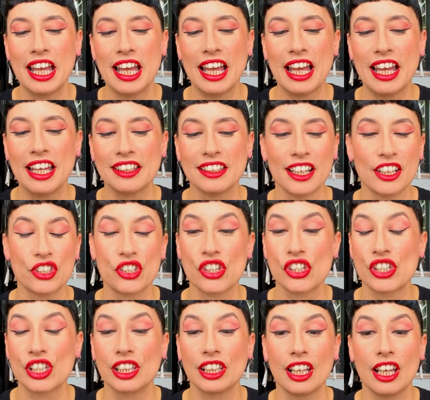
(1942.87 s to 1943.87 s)
and I
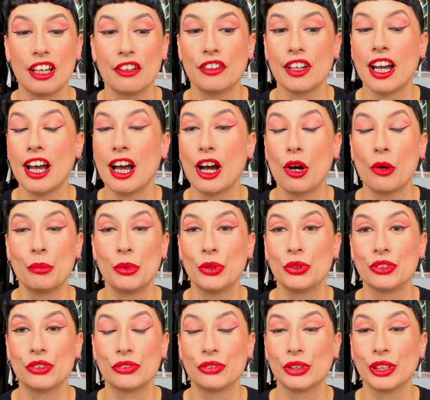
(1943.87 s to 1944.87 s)
just love how
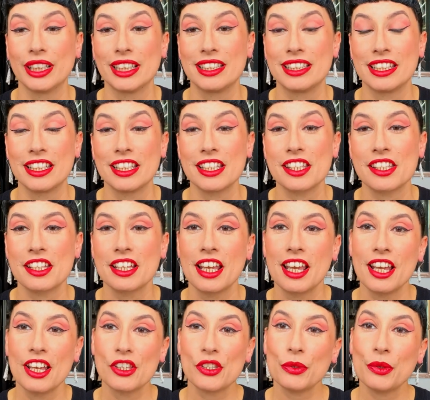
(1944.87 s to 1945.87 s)
beautiful it is.
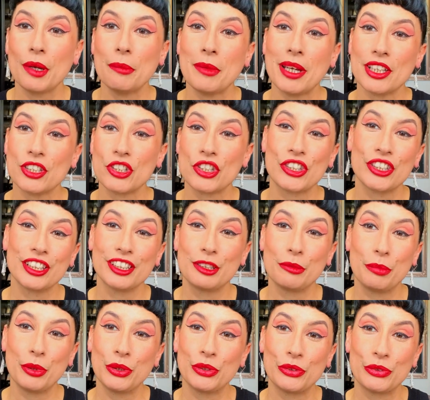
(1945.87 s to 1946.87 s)
So I matched the
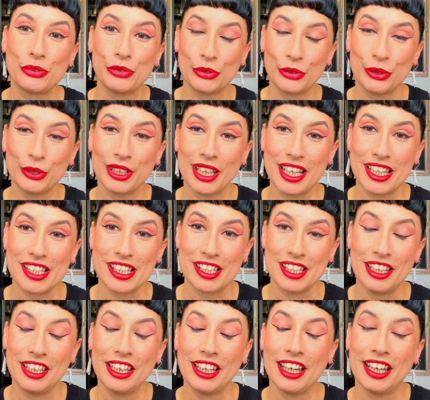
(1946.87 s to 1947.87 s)
beautiful
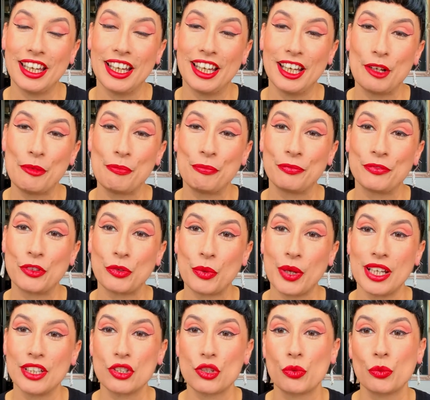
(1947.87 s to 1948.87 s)
lacy um,
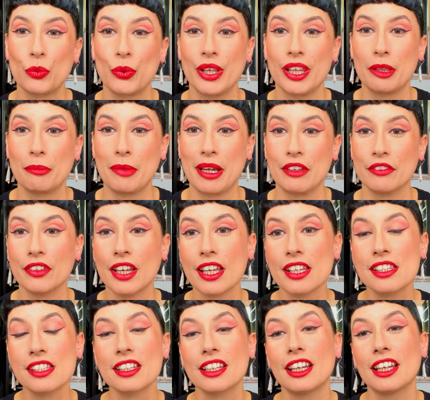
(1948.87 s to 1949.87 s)
trench with my
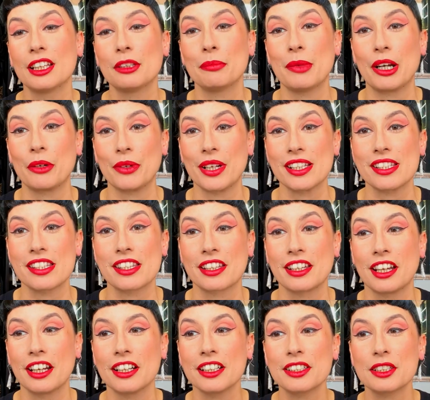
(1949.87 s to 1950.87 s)
vest and my red
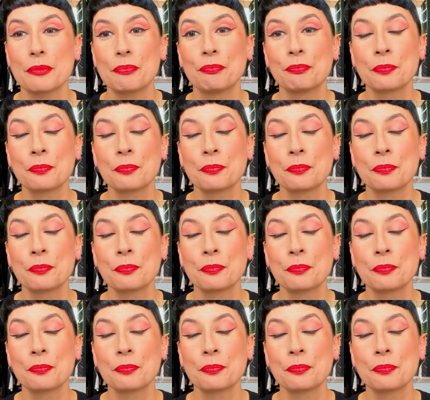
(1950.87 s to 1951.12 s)
skirt